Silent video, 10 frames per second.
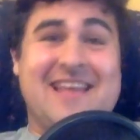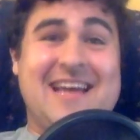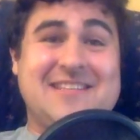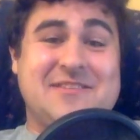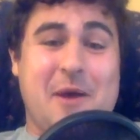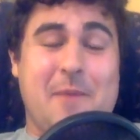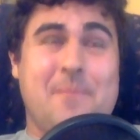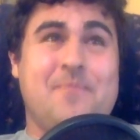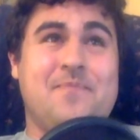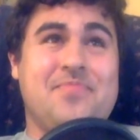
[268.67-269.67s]

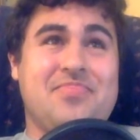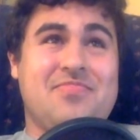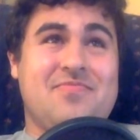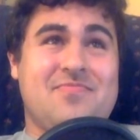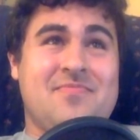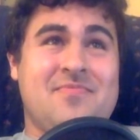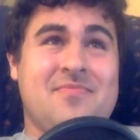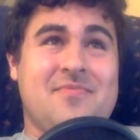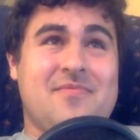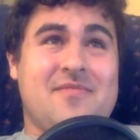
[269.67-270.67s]

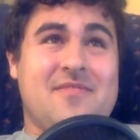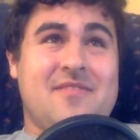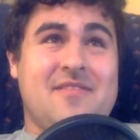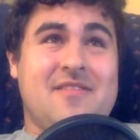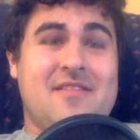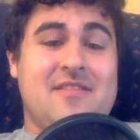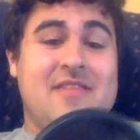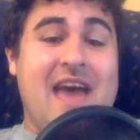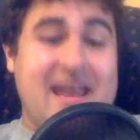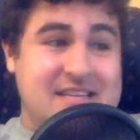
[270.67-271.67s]

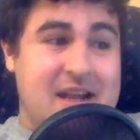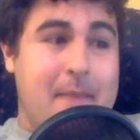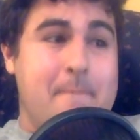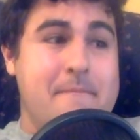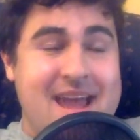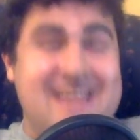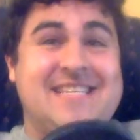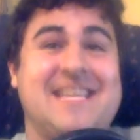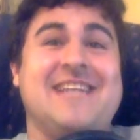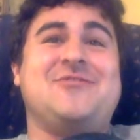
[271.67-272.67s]
That is an
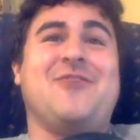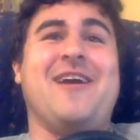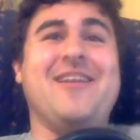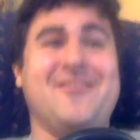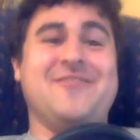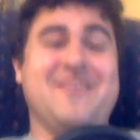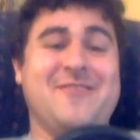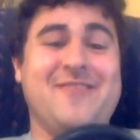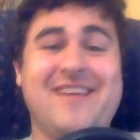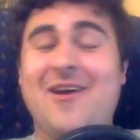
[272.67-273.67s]
amazing trailer,
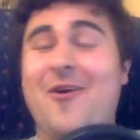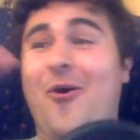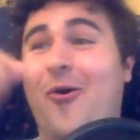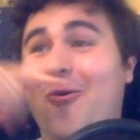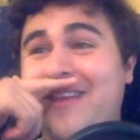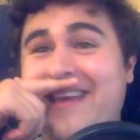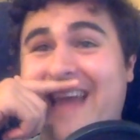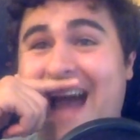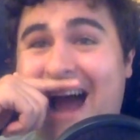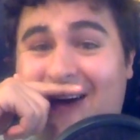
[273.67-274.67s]
dude. Holy
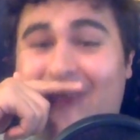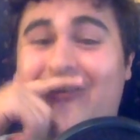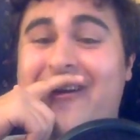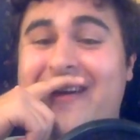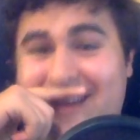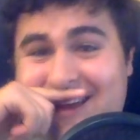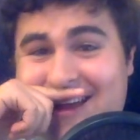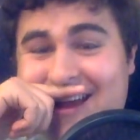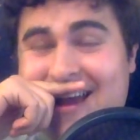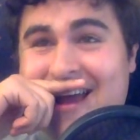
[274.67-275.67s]
cow.
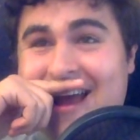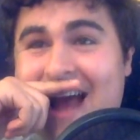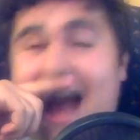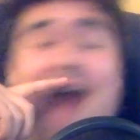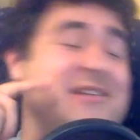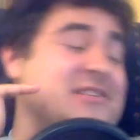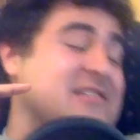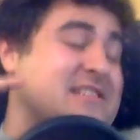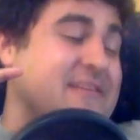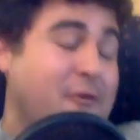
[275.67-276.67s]
I mean,
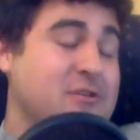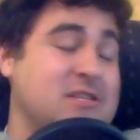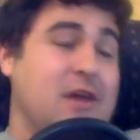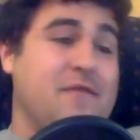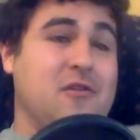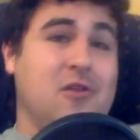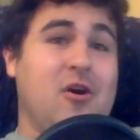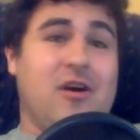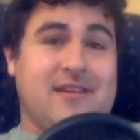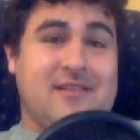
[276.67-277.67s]
just first off, the
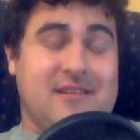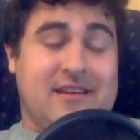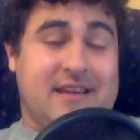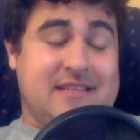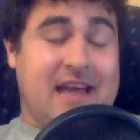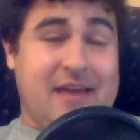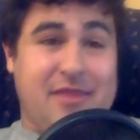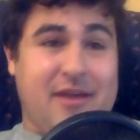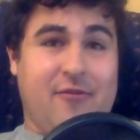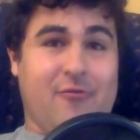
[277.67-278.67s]
look is, I
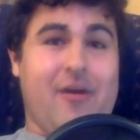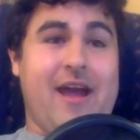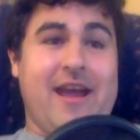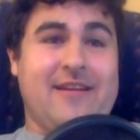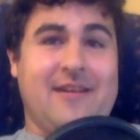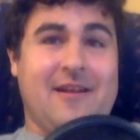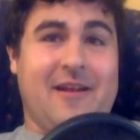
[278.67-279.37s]
think, great.